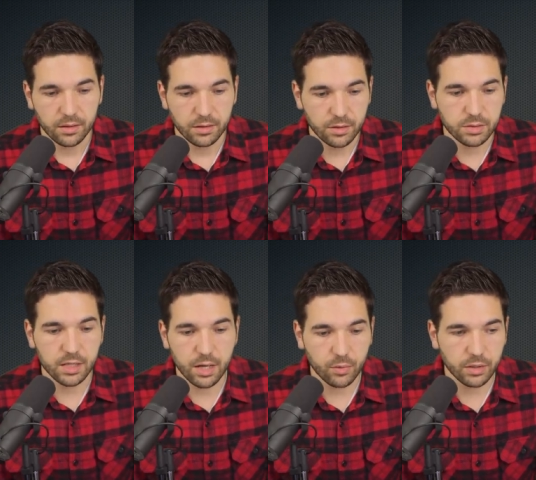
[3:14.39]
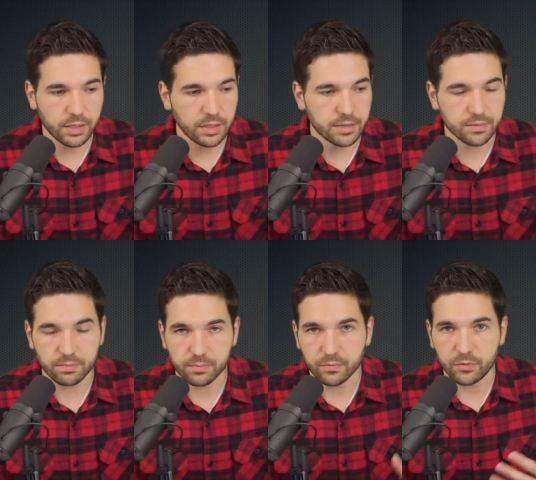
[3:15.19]
Utah, where
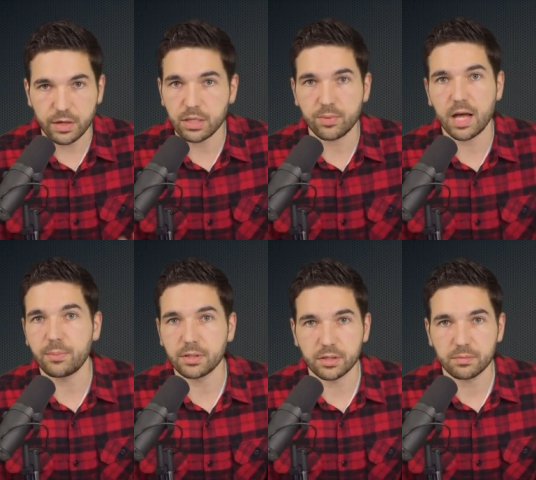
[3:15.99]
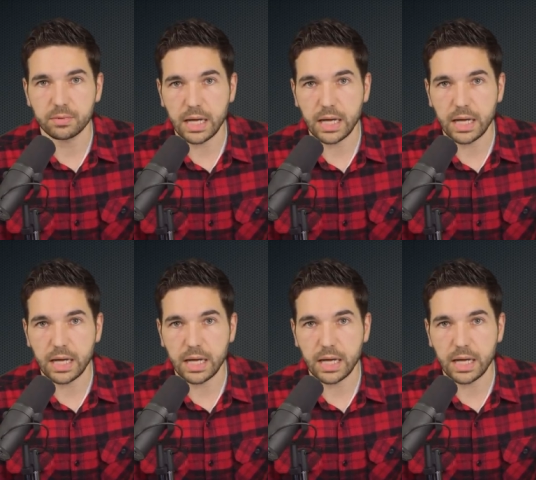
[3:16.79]
he's fairly popular.